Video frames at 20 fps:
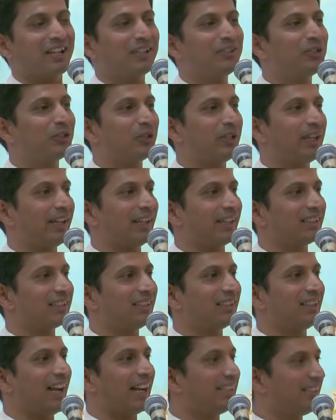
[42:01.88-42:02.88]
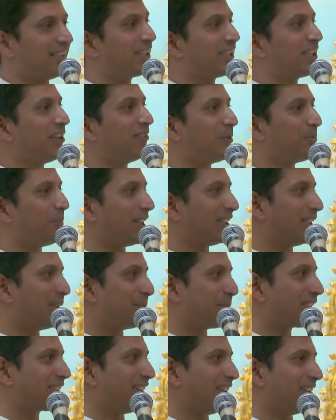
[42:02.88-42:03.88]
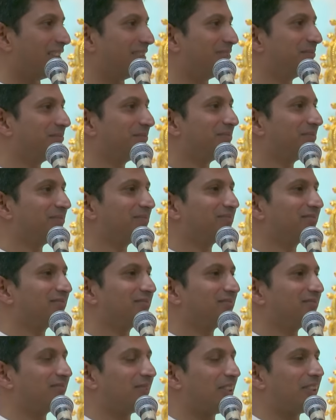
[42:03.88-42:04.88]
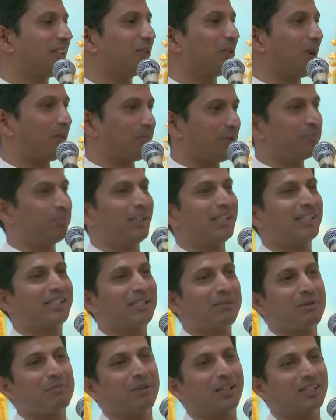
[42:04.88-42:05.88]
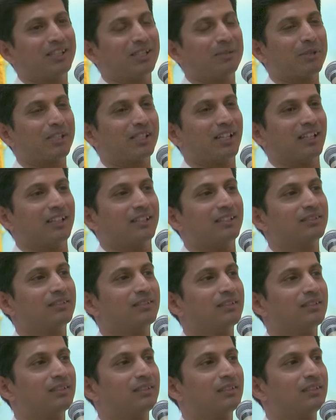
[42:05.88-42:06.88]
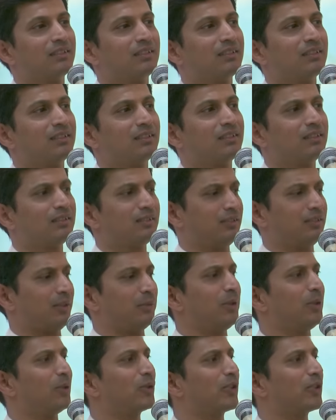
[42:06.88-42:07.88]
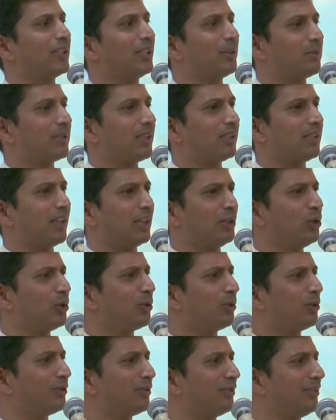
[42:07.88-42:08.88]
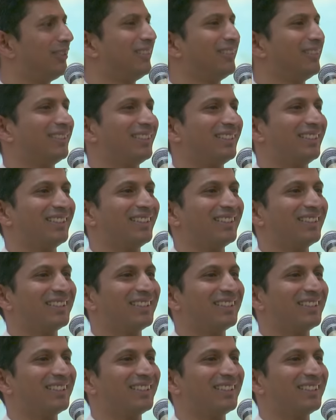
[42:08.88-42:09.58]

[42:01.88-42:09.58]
done today. I deserve a path namaskar. He says, Swami, please give me path namaskar. Swami looks at him and says, Yenduku? He